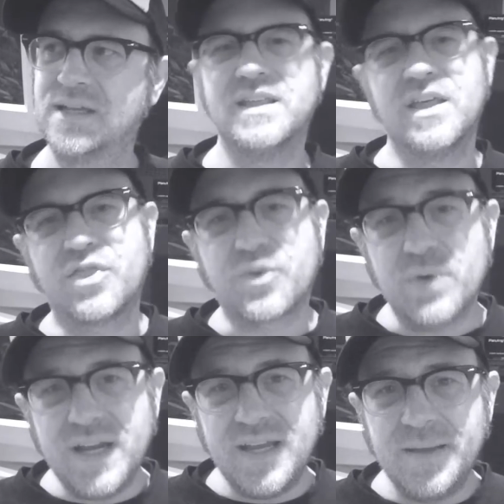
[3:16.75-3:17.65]
And then
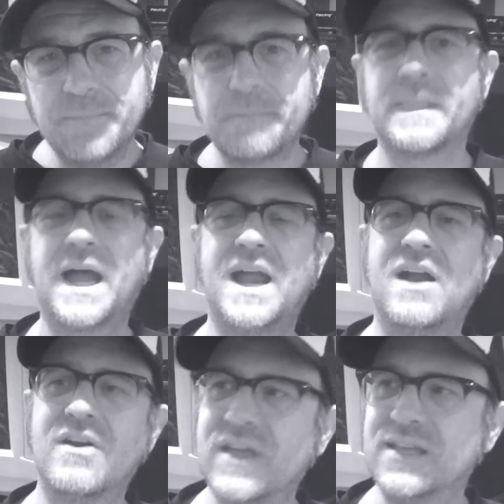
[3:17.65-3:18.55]
three, I
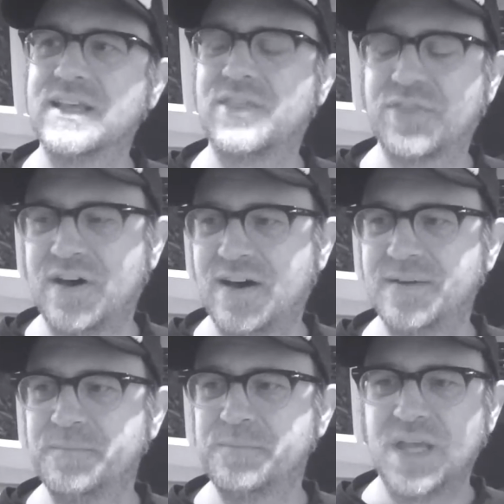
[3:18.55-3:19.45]
arrogantly
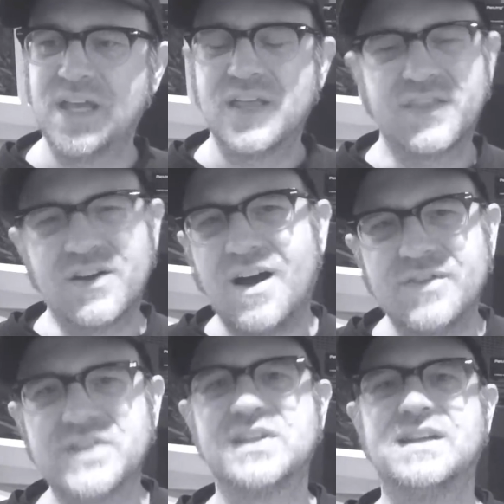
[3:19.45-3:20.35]
thought, they're
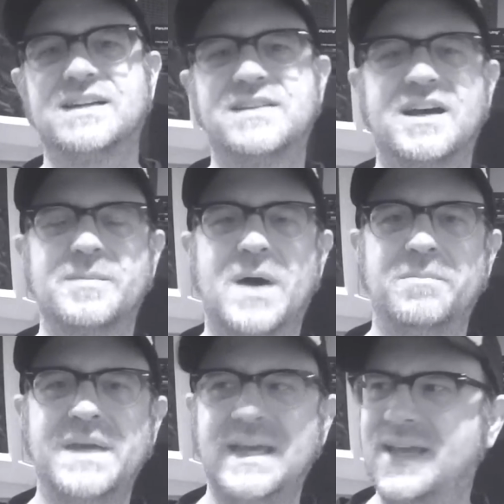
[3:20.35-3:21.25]
obviously not talking
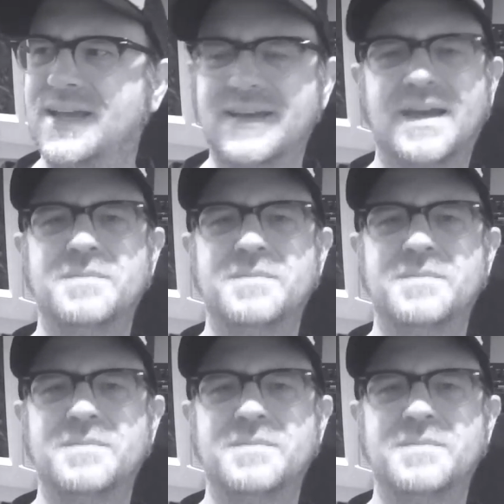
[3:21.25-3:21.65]
about me.